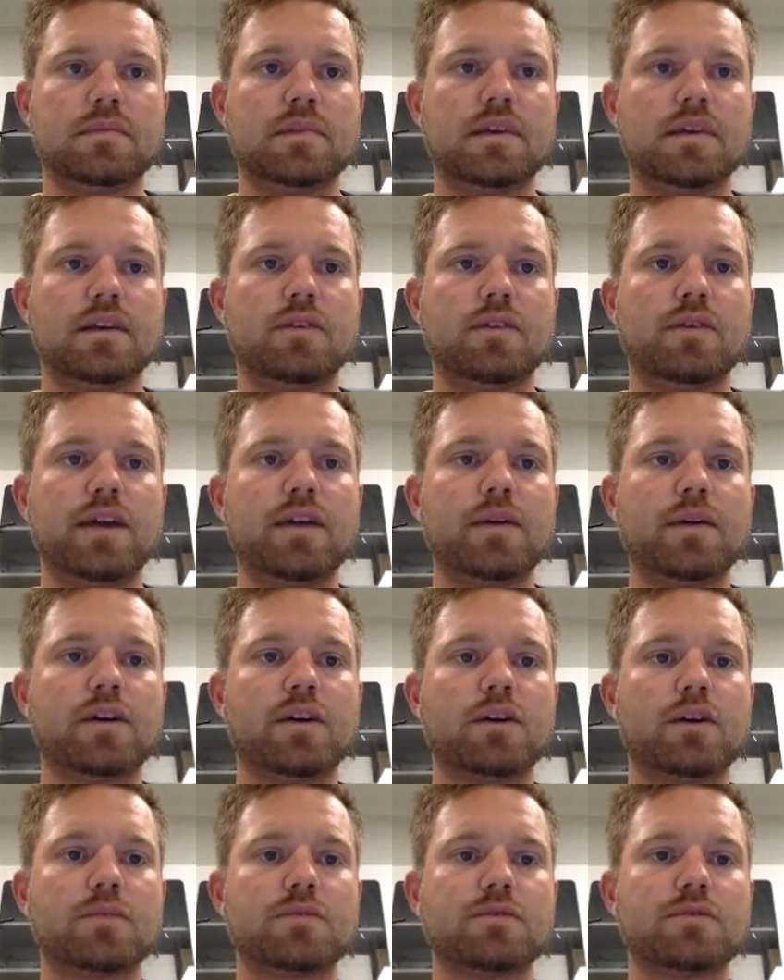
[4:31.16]
And right away
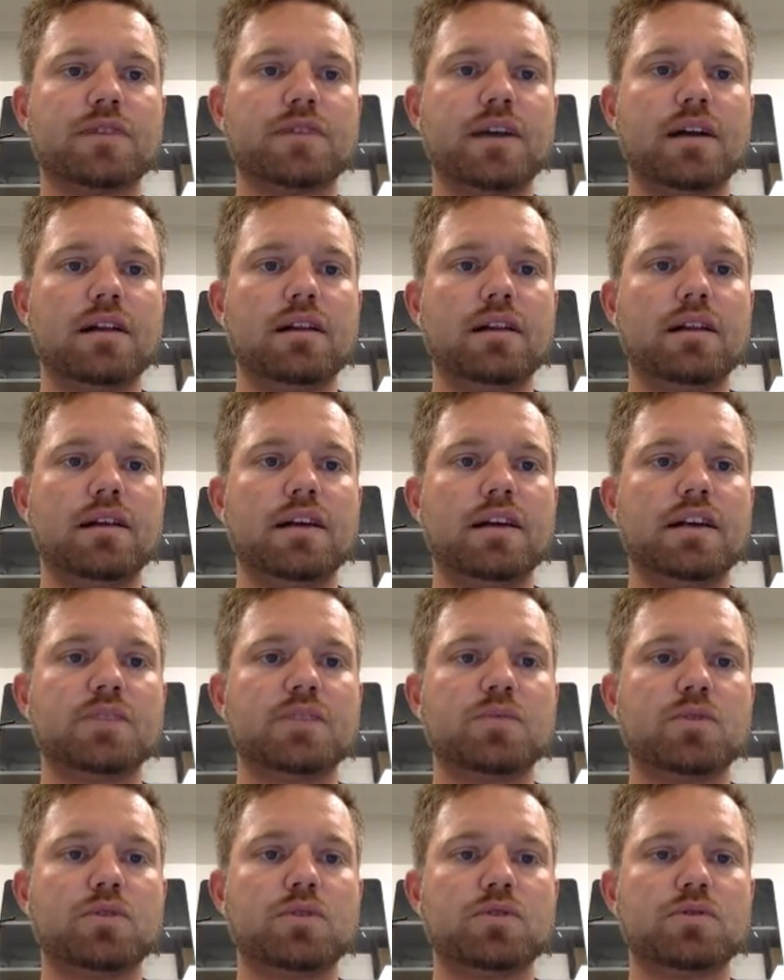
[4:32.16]
go up to File,
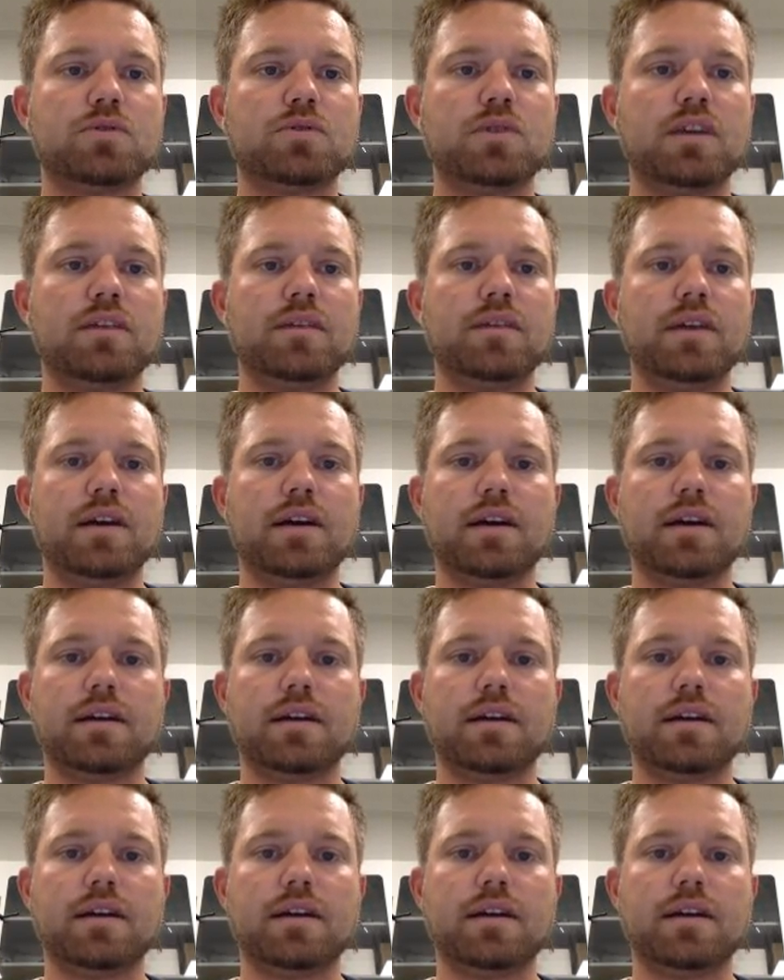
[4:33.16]
Export to AVI.